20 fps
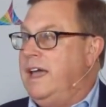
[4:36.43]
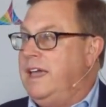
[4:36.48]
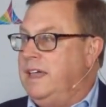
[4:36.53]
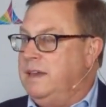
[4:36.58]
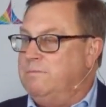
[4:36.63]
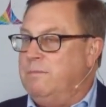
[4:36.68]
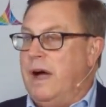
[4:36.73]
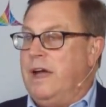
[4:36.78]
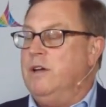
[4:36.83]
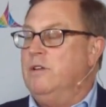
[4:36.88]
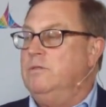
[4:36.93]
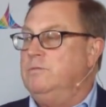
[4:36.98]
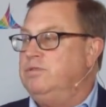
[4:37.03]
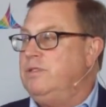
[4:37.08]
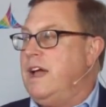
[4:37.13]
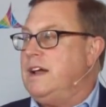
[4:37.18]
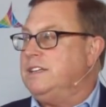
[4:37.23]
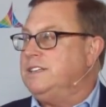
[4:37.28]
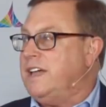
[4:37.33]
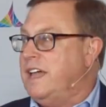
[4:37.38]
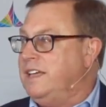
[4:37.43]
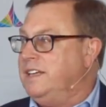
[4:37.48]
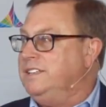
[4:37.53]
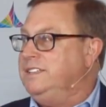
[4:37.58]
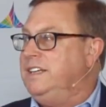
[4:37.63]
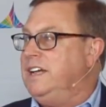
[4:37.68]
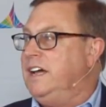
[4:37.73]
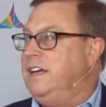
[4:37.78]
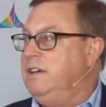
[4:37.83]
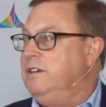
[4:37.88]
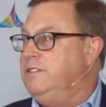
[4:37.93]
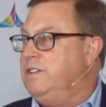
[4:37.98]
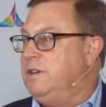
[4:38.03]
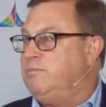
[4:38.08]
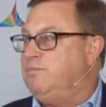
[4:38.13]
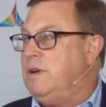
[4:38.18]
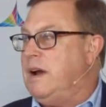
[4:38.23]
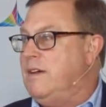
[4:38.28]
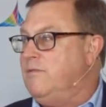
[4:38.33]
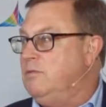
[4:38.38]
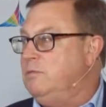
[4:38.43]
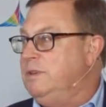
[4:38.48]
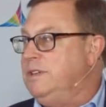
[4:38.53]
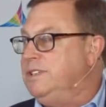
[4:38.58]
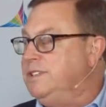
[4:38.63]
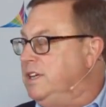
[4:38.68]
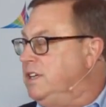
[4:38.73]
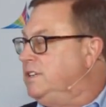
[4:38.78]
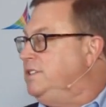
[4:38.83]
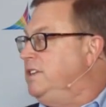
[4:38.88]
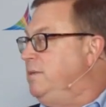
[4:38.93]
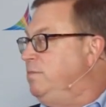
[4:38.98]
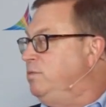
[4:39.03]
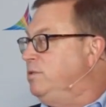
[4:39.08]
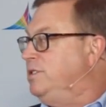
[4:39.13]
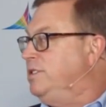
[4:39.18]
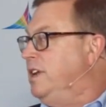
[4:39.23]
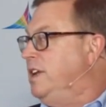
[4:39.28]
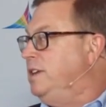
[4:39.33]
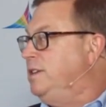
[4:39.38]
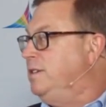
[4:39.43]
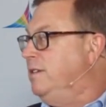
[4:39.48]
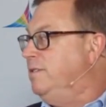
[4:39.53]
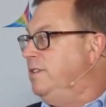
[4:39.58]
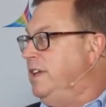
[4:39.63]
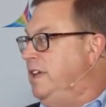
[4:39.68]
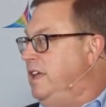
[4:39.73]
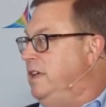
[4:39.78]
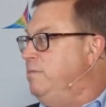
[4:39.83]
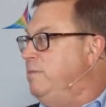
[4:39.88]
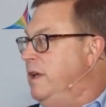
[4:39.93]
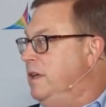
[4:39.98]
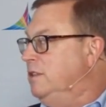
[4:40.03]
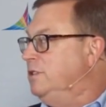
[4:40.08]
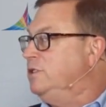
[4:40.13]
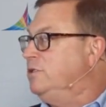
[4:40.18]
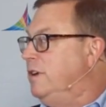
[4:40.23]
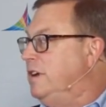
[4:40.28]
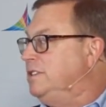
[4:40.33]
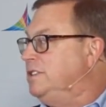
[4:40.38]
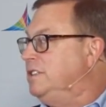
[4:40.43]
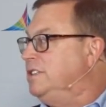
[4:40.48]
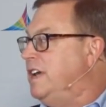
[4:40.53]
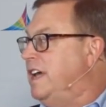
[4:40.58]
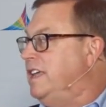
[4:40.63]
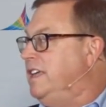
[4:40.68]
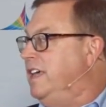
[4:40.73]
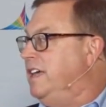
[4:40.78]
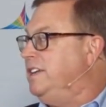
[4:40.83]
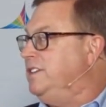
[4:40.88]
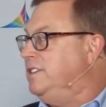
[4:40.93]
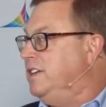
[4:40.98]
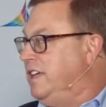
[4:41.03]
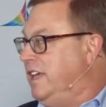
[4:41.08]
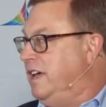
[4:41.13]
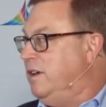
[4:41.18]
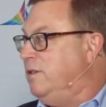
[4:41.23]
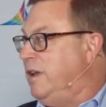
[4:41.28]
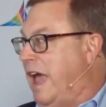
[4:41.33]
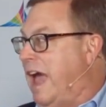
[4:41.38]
In my own practice, I can tell you that probably 60% of the email addresses I get to get